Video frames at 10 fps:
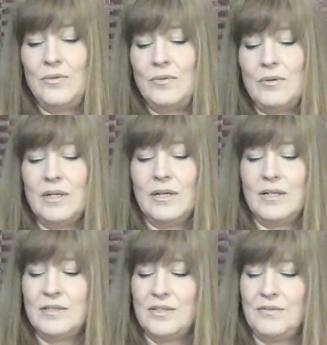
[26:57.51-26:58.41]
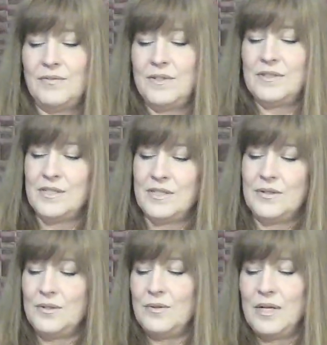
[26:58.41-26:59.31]
Oh, I got a two first.
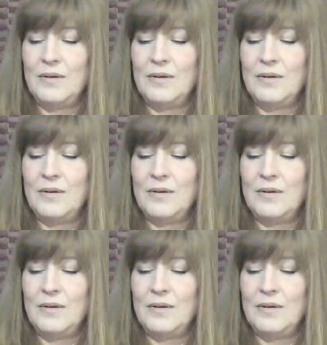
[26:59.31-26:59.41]
So